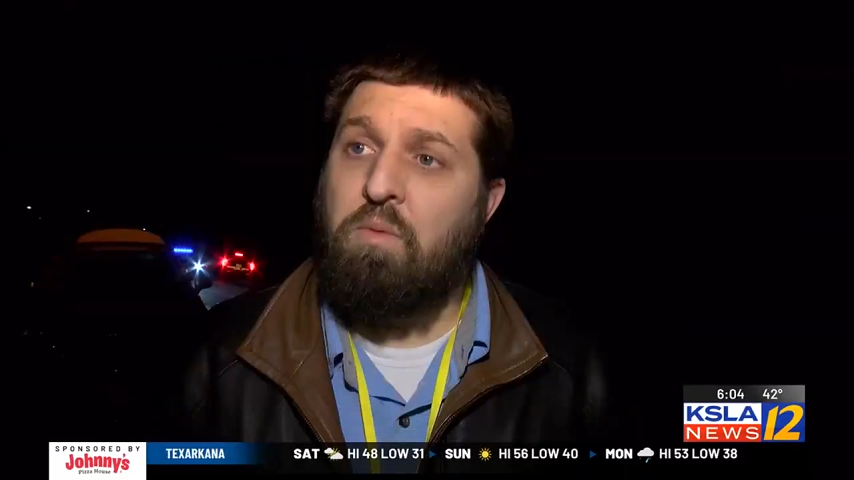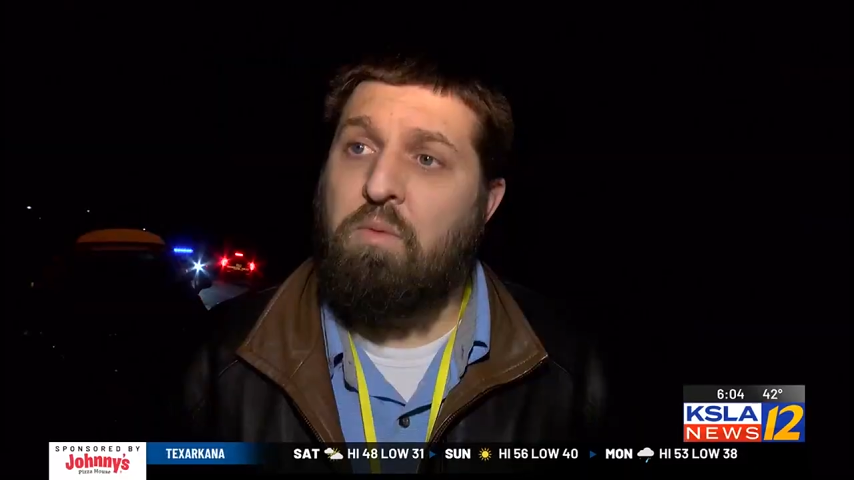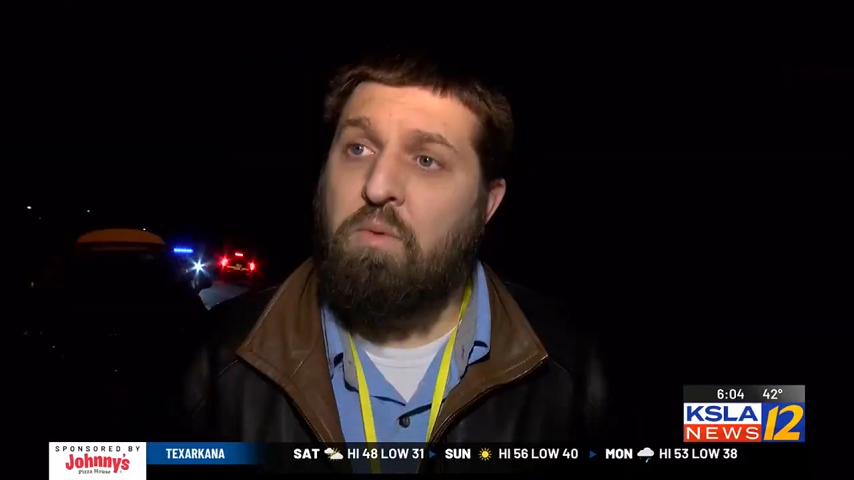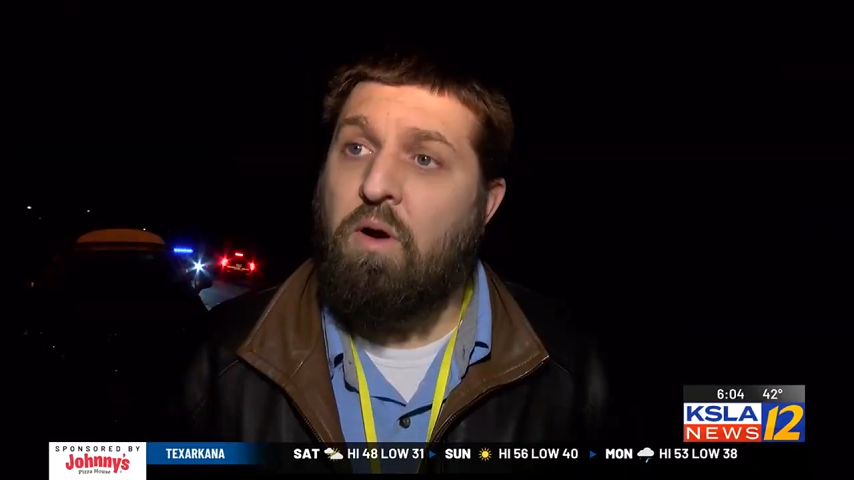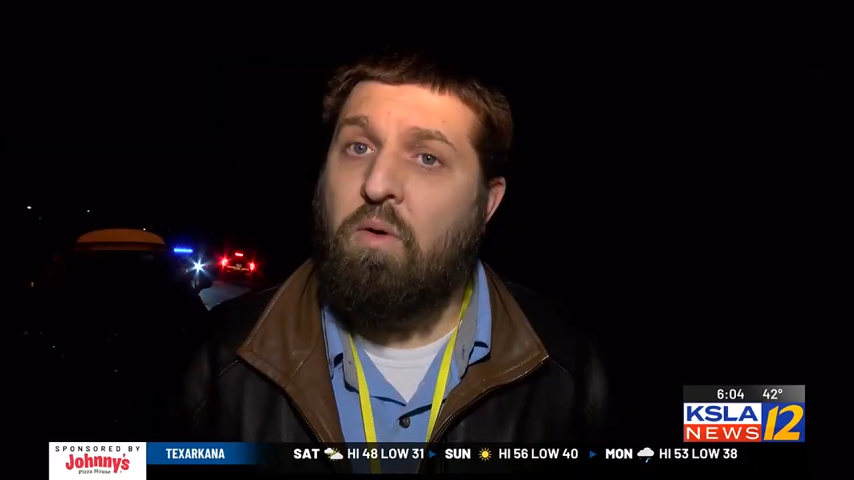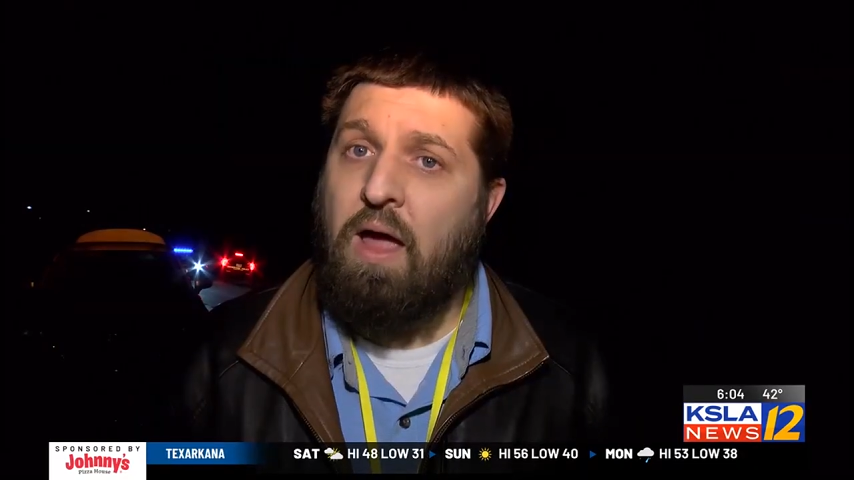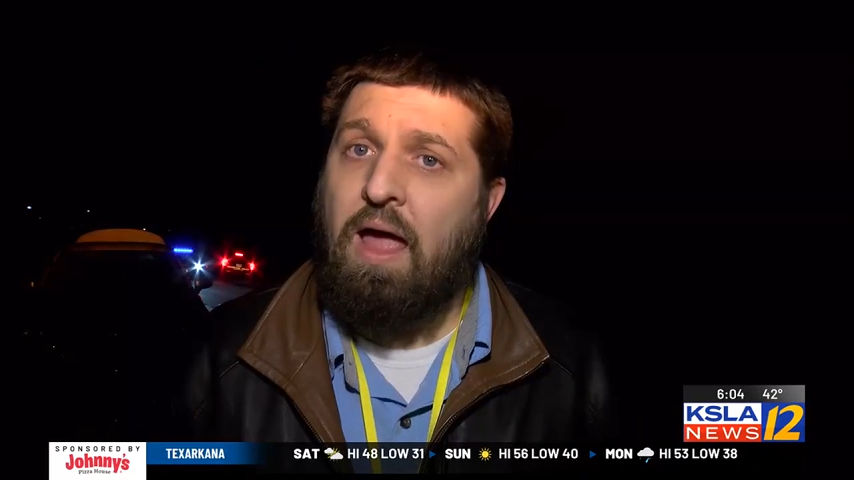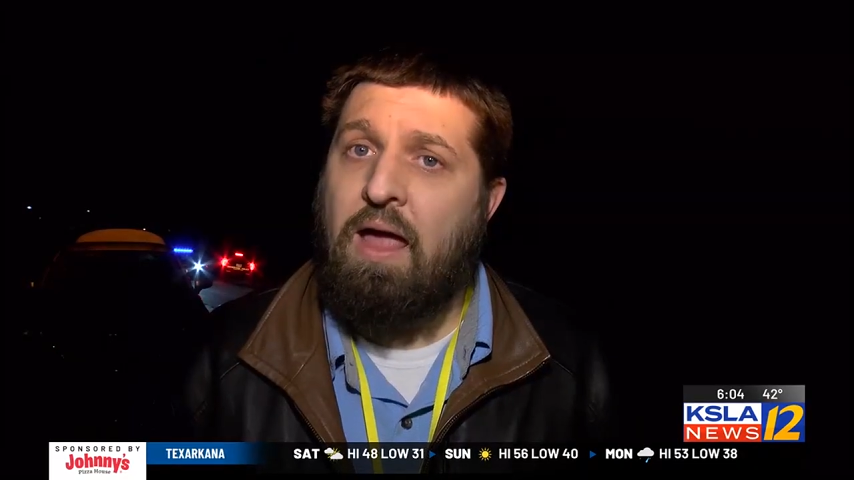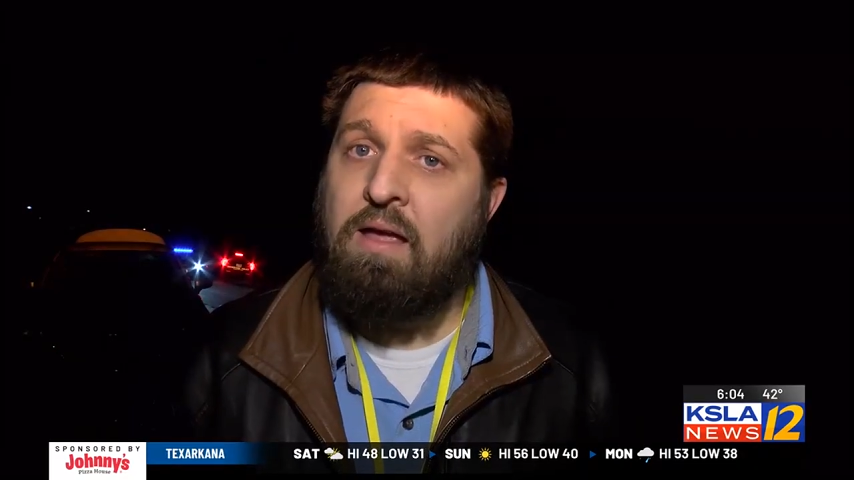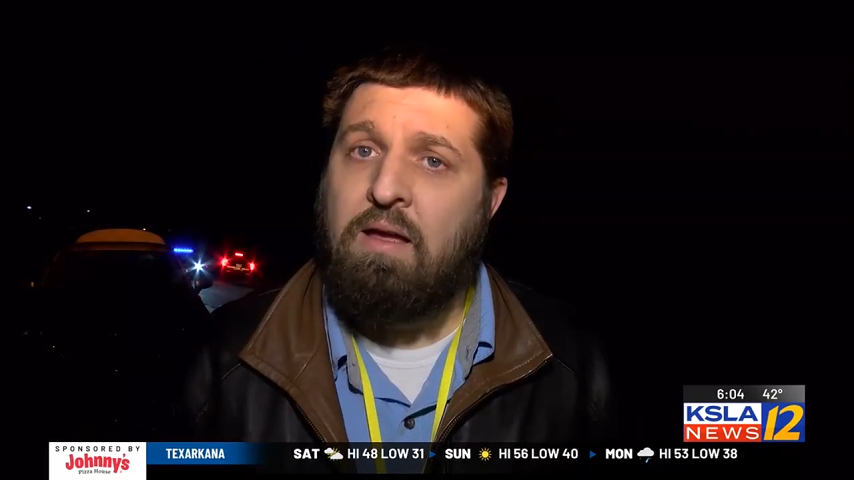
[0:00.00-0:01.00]
We're
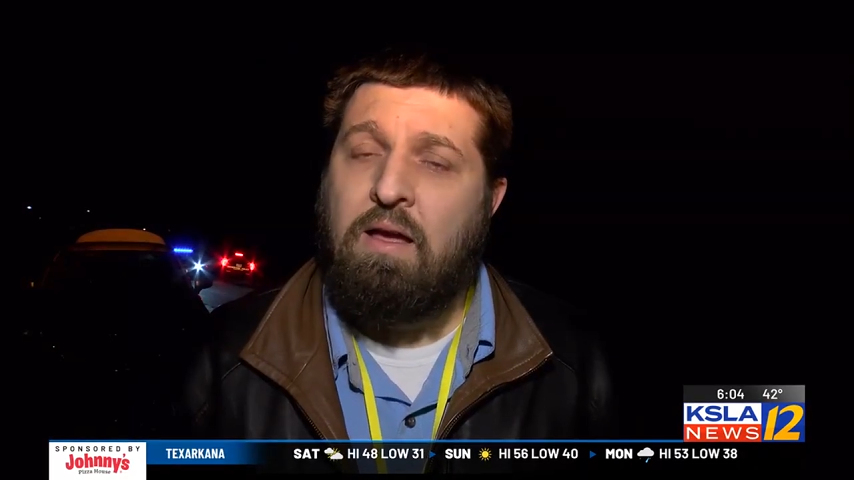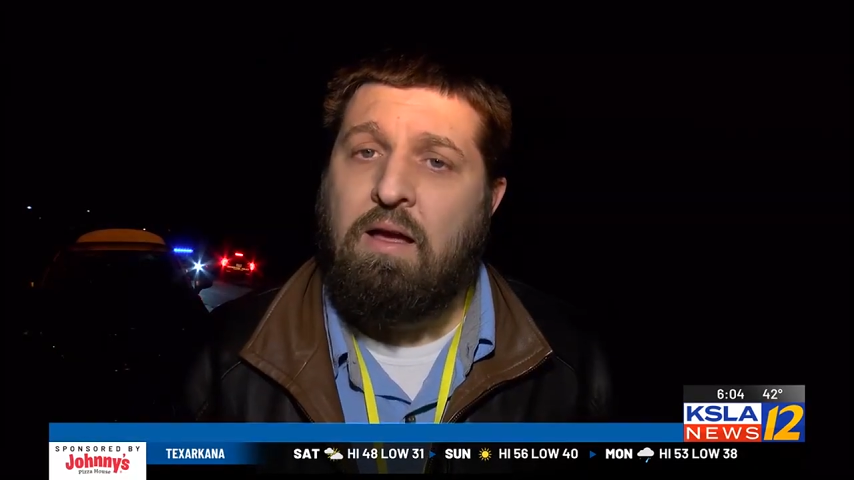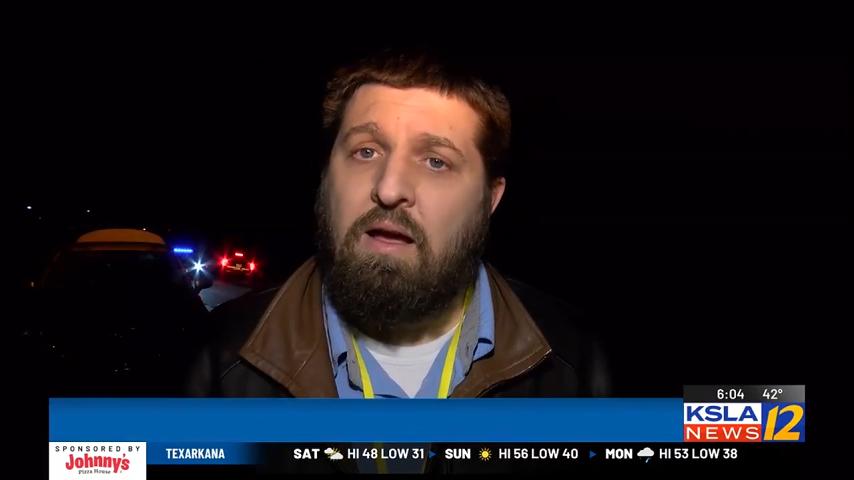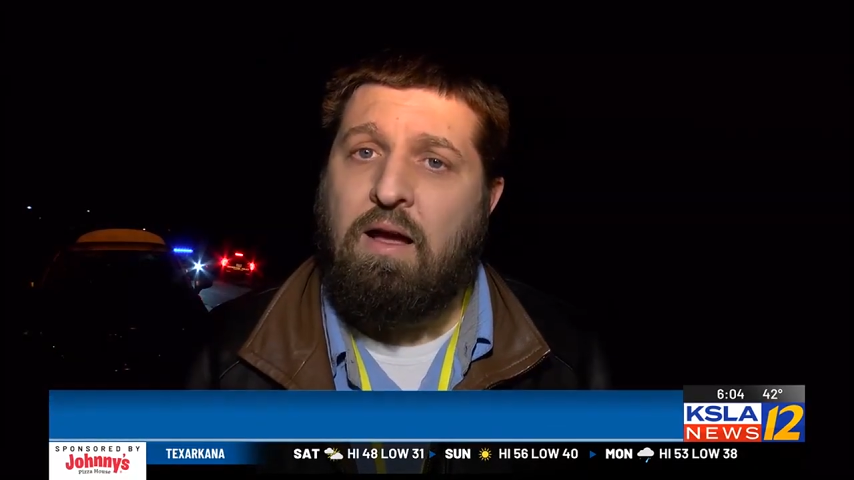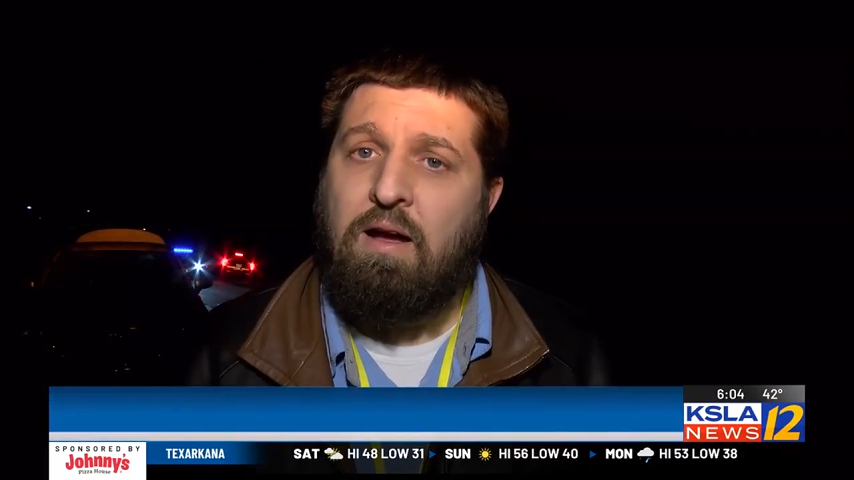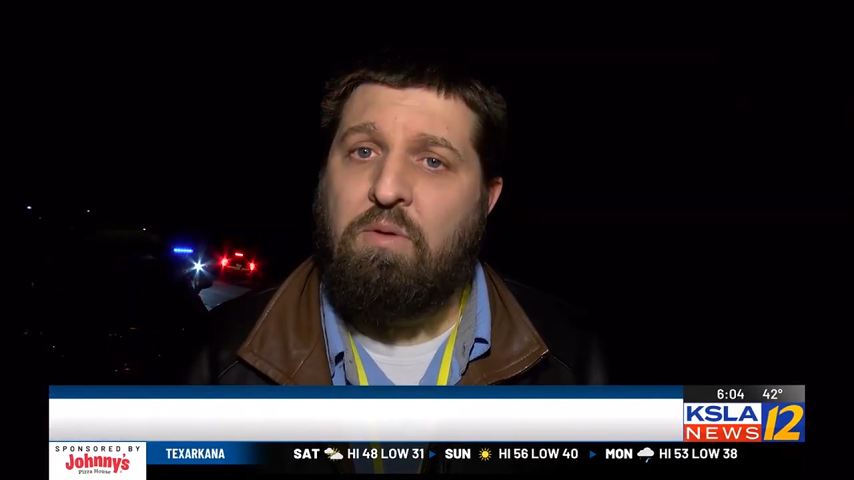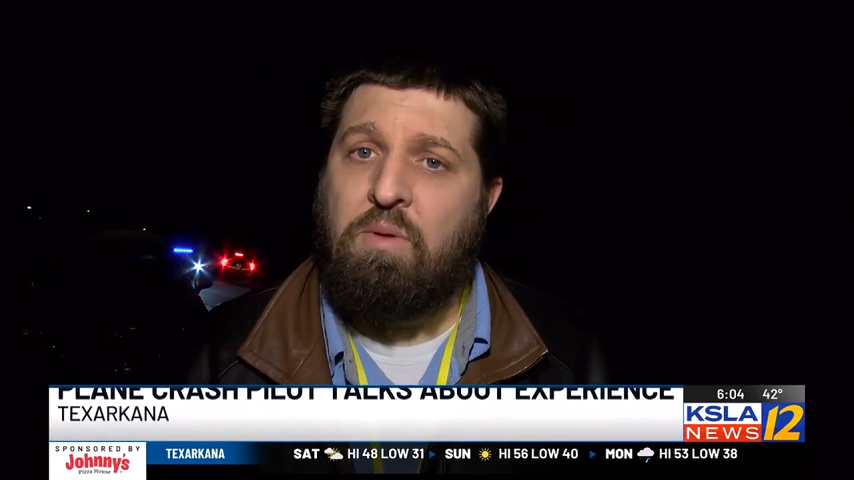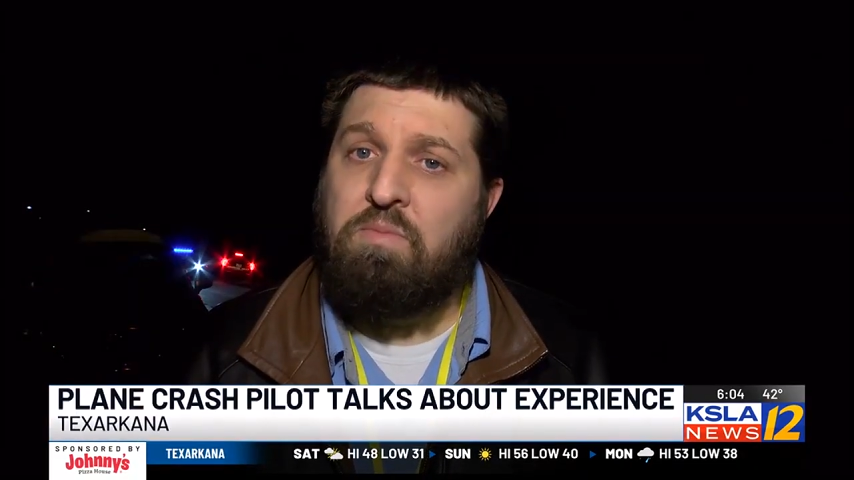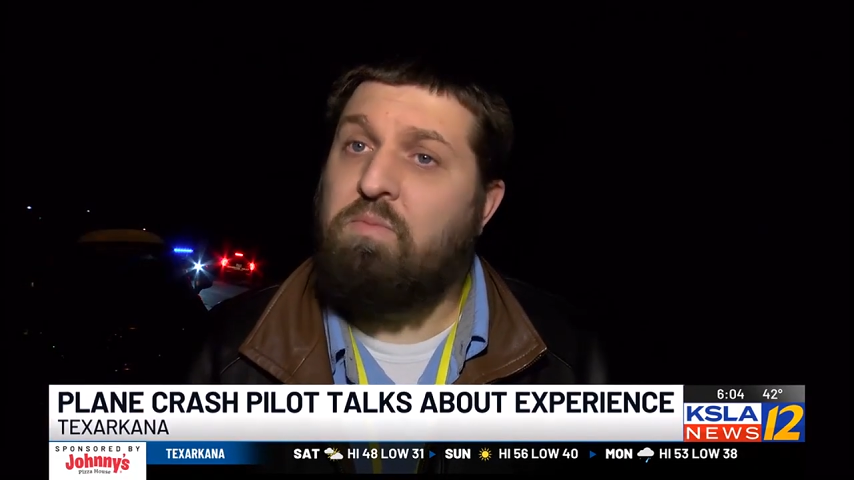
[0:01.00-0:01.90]
okay. Uh,